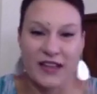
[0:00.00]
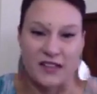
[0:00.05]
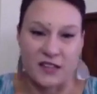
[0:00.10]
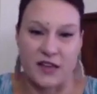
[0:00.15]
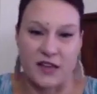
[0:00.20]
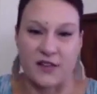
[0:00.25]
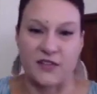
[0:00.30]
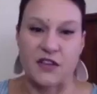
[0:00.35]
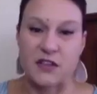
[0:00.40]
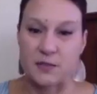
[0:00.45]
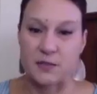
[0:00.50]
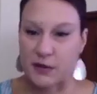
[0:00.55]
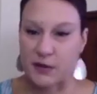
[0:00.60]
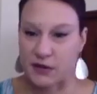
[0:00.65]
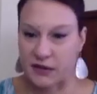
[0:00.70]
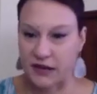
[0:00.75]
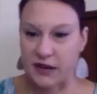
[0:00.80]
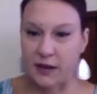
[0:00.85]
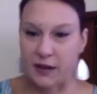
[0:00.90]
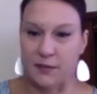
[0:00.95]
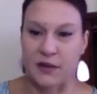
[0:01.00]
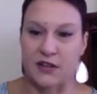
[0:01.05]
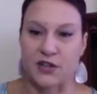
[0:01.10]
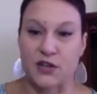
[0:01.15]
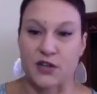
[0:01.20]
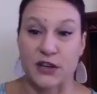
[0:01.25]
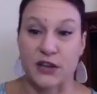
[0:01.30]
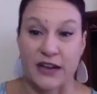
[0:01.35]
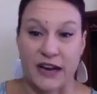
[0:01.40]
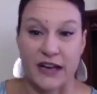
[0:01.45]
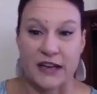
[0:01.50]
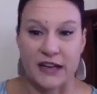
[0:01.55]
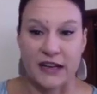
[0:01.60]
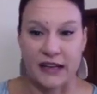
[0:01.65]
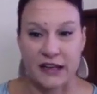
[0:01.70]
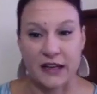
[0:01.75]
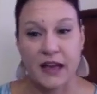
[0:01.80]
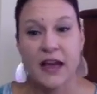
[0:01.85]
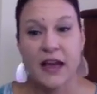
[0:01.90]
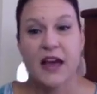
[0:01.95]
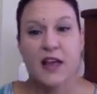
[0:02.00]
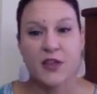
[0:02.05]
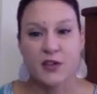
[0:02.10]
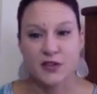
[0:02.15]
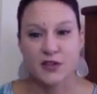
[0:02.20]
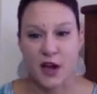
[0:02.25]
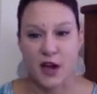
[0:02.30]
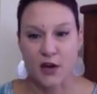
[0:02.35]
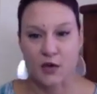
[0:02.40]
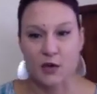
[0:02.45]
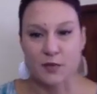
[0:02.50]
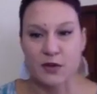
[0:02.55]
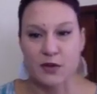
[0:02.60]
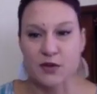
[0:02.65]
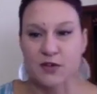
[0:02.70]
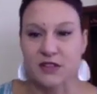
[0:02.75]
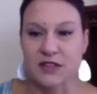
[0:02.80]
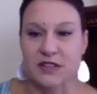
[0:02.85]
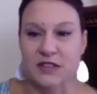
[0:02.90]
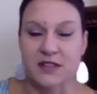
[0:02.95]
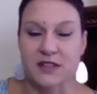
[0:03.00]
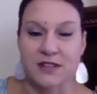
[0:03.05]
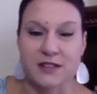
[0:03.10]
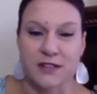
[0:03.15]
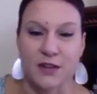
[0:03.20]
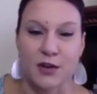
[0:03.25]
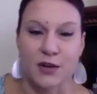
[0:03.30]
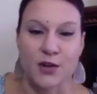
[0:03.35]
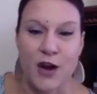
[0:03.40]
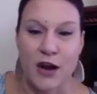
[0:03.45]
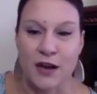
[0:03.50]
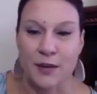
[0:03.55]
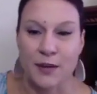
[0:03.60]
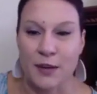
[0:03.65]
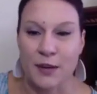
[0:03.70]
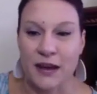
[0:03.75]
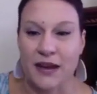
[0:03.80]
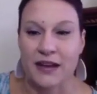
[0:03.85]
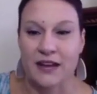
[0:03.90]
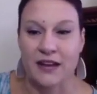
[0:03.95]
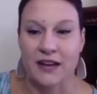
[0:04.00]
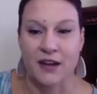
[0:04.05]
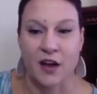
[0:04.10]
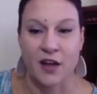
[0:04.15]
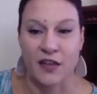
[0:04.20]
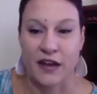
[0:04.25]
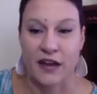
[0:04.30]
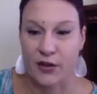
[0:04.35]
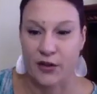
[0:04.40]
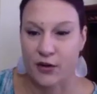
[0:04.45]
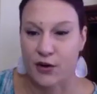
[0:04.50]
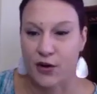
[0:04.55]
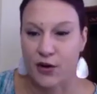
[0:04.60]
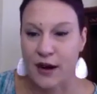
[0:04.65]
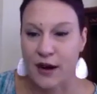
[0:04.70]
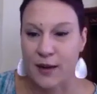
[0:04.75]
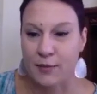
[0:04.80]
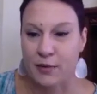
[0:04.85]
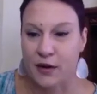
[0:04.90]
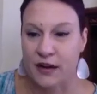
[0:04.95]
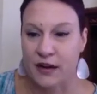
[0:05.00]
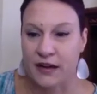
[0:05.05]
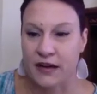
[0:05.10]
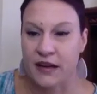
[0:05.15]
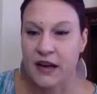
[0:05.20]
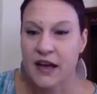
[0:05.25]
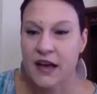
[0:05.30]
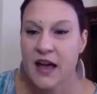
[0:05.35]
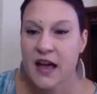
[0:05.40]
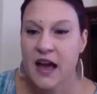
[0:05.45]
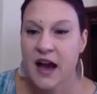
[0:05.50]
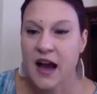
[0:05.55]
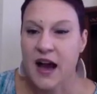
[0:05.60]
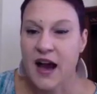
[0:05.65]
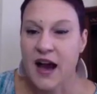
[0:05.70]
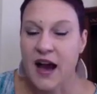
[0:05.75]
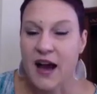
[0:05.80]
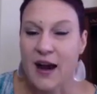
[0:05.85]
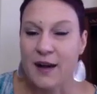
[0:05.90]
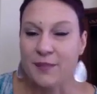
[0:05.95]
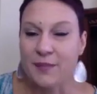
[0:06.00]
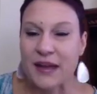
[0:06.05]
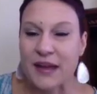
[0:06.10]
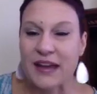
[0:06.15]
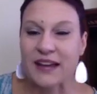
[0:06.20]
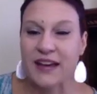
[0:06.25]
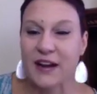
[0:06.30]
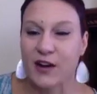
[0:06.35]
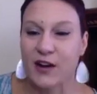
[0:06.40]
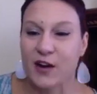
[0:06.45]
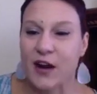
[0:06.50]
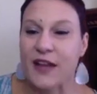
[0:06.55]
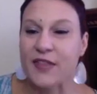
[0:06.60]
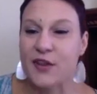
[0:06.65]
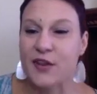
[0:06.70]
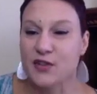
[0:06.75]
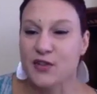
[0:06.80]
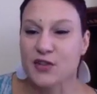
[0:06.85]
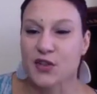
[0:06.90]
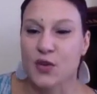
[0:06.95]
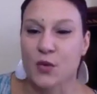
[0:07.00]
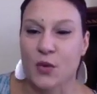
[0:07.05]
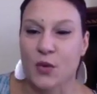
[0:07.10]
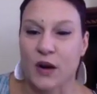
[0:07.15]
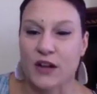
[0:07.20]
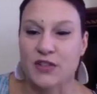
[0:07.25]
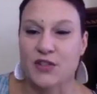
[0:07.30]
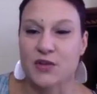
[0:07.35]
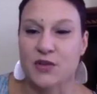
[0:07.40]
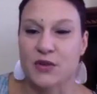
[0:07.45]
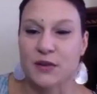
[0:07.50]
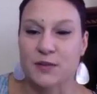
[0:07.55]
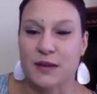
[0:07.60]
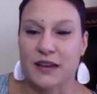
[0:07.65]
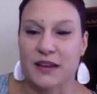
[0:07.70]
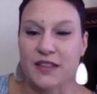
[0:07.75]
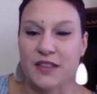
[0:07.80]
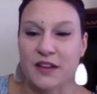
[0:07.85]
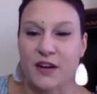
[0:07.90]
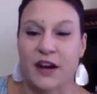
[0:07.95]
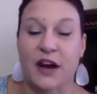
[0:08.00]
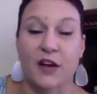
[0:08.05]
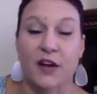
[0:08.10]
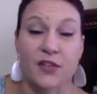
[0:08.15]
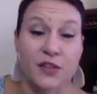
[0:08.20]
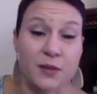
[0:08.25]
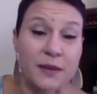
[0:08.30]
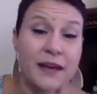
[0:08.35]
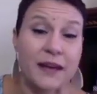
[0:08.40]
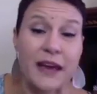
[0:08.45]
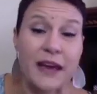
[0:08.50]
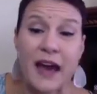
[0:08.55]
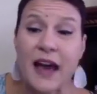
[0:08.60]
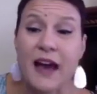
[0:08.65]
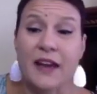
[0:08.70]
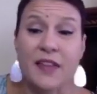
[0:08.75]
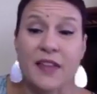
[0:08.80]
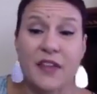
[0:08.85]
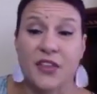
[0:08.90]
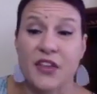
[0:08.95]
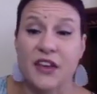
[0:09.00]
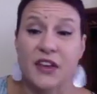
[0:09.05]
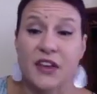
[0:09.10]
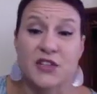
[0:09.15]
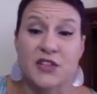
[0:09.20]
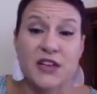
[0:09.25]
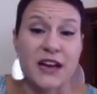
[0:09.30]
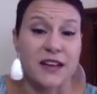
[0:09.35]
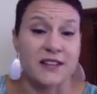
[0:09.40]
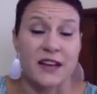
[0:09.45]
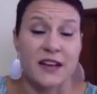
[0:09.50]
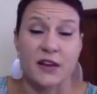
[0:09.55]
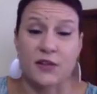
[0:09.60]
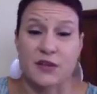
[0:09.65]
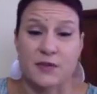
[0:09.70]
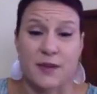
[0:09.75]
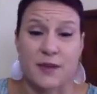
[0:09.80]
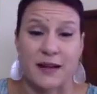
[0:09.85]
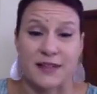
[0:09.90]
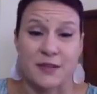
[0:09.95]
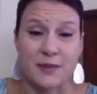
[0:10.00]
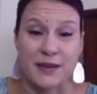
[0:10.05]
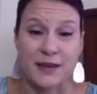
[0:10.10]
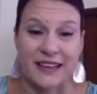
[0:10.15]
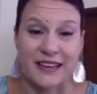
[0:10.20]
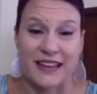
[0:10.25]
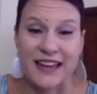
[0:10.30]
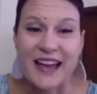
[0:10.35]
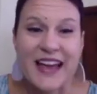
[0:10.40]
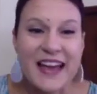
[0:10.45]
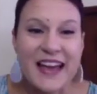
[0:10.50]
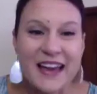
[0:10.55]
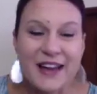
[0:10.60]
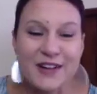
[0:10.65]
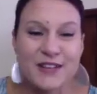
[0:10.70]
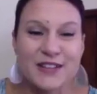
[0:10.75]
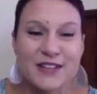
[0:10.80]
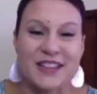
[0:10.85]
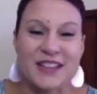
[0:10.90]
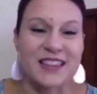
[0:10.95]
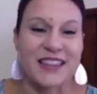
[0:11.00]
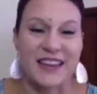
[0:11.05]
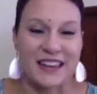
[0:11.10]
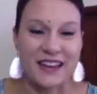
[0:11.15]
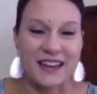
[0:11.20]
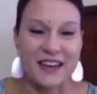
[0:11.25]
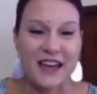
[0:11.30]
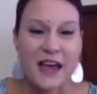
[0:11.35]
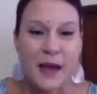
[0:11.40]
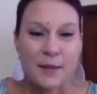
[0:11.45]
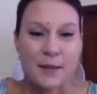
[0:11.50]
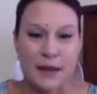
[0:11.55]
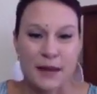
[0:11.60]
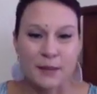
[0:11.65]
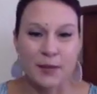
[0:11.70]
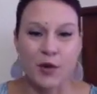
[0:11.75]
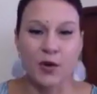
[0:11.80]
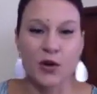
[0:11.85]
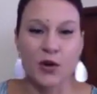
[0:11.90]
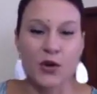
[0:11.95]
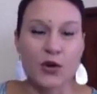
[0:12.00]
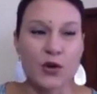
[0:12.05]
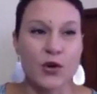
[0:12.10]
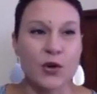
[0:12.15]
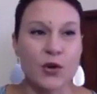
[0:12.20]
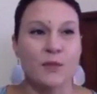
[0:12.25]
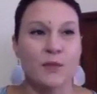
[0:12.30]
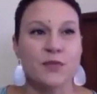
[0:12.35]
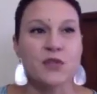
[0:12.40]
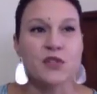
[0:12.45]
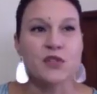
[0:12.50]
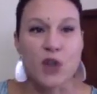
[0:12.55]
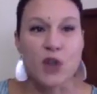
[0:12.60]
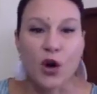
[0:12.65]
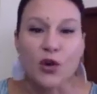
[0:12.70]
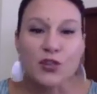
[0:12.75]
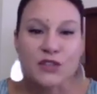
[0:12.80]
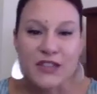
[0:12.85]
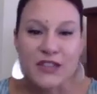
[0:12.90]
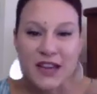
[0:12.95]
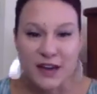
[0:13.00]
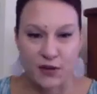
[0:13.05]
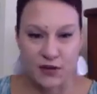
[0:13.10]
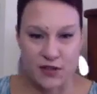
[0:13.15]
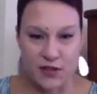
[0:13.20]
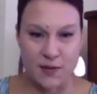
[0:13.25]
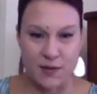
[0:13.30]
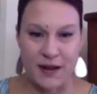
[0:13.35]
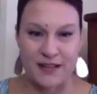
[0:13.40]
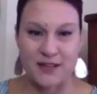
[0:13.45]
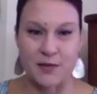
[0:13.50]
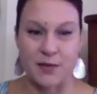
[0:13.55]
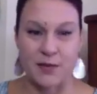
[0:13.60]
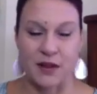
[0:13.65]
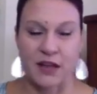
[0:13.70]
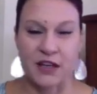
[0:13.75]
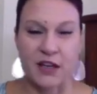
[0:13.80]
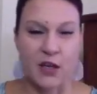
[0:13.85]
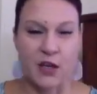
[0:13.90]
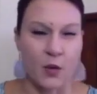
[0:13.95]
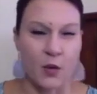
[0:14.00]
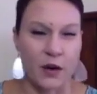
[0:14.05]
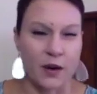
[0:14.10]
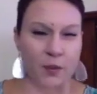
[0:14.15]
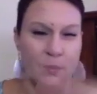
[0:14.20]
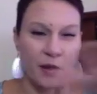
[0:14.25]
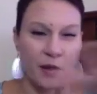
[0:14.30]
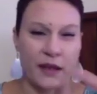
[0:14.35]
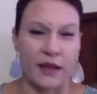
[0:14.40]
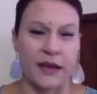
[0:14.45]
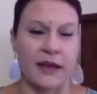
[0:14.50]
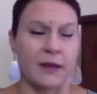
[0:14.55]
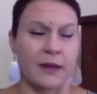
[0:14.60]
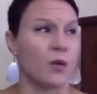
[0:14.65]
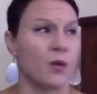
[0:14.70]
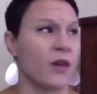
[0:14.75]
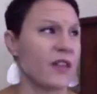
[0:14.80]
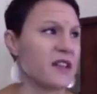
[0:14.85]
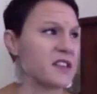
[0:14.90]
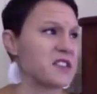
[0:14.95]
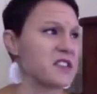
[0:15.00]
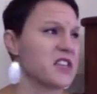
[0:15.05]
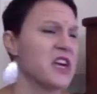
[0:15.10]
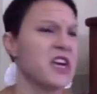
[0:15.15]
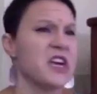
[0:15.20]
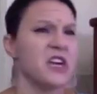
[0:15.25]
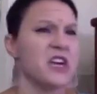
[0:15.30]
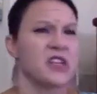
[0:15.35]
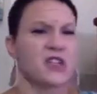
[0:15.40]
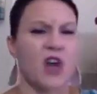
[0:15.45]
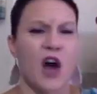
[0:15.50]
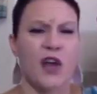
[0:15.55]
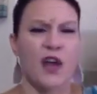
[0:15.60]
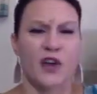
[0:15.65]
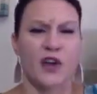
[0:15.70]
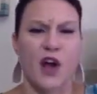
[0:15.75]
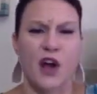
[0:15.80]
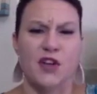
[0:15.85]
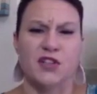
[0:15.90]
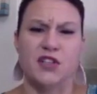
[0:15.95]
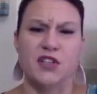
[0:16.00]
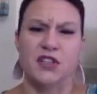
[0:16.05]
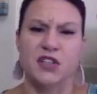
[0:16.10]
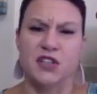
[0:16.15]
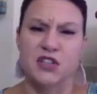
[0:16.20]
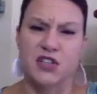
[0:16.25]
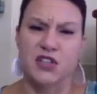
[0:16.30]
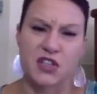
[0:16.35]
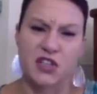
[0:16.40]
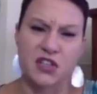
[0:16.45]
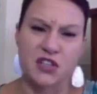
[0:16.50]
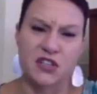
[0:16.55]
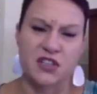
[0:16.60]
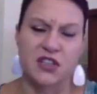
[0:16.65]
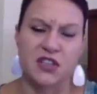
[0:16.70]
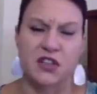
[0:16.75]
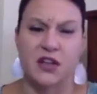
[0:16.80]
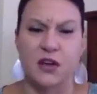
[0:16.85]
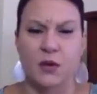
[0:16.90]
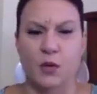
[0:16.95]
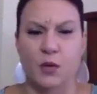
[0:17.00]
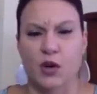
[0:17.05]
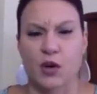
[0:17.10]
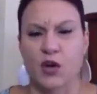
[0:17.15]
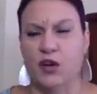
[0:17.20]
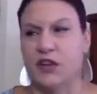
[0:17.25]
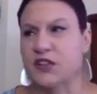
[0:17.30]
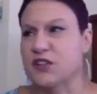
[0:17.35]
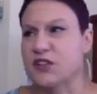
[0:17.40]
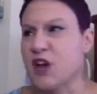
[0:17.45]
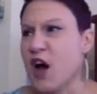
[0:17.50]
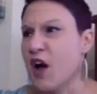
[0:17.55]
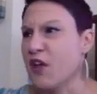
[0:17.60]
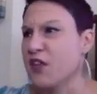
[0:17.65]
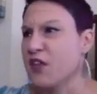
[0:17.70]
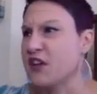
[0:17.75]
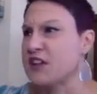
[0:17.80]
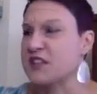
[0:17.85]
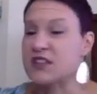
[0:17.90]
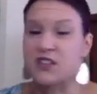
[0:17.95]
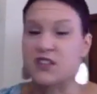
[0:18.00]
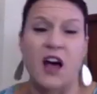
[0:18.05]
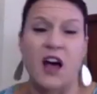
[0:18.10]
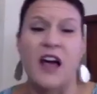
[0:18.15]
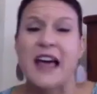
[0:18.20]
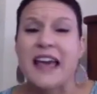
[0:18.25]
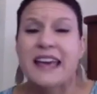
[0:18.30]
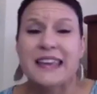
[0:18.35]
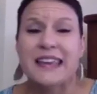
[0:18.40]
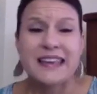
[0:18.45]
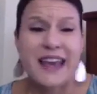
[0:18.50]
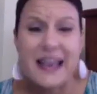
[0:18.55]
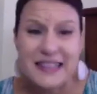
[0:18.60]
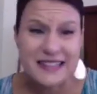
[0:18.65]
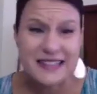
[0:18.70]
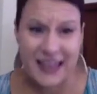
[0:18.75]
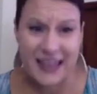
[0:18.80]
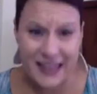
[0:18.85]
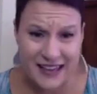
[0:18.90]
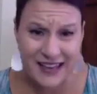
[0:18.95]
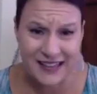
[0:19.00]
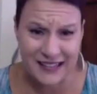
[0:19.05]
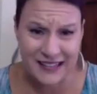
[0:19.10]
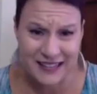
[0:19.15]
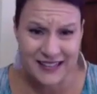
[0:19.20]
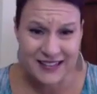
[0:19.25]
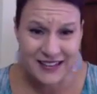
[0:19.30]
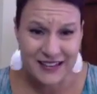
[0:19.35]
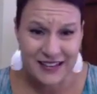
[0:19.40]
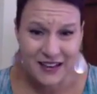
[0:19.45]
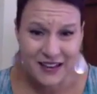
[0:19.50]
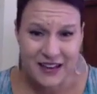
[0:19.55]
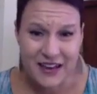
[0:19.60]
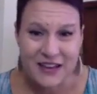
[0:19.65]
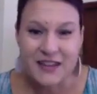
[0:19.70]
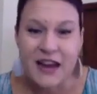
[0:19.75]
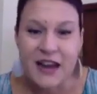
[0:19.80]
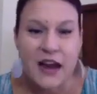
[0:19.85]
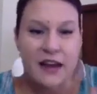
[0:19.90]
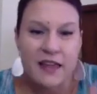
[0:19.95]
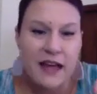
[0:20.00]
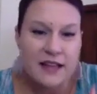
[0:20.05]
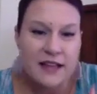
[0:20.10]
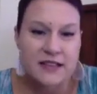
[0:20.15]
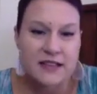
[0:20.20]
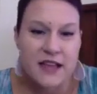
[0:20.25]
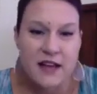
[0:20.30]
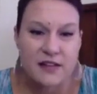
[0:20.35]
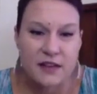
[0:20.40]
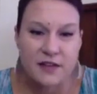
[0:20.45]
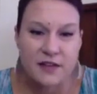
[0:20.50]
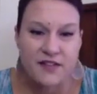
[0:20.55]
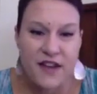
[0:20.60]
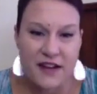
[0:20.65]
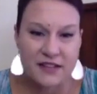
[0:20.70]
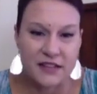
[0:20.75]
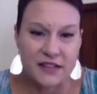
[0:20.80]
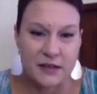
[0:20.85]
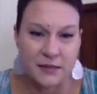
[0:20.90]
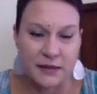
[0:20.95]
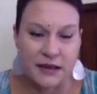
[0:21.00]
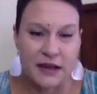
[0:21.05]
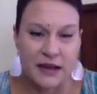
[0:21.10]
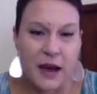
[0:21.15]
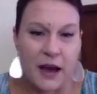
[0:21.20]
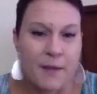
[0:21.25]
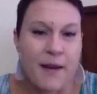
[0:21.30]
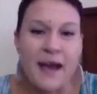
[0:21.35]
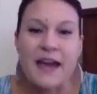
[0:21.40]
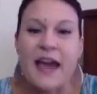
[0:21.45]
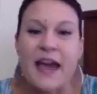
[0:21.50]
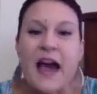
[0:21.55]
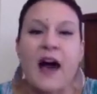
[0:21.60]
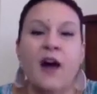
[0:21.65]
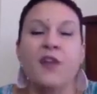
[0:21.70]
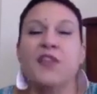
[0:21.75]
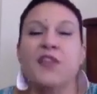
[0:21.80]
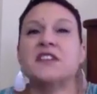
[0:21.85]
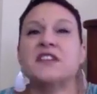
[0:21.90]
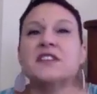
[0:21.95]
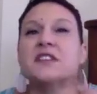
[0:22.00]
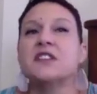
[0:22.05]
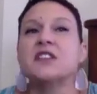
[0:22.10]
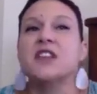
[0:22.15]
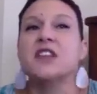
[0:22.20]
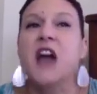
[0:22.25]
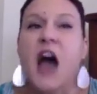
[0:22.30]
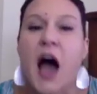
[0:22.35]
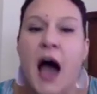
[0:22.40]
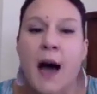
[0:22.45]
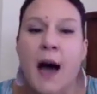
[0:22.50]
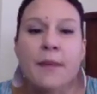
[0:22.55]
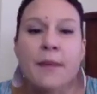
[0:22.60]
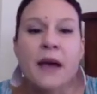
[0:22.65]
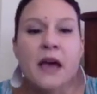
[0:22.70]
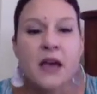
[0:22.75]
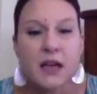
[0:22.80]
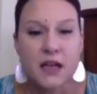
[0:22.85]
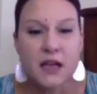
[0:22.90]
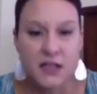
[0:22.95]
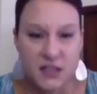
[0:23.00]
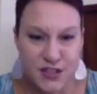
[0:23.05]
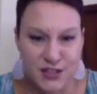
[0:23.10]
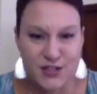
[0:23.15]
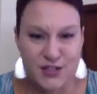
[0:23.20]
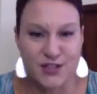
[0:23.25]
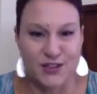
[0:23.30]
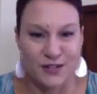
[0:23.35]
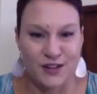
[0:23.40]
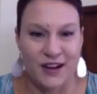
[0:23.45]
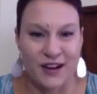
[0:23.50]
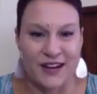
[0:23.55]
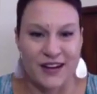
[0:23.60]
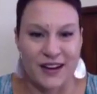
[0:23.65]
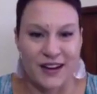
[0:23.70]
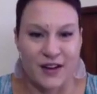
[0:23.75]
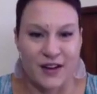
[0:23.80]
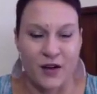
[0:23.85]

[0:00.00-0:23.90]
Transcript: stuff that's building up, that's creating those autoimmune diseases and chronic pain and all that other crap, right? And Carol, and those are the ones who admit their health to me. Yeah, and the thing is, you got to take responsibility. Here's the thing. People who don't take responsibility, who want to blame, well, it's all the carcinogens in the world. It's all this, it's all, yes, and none of that stuff's affecting me. My health is in top condition right now.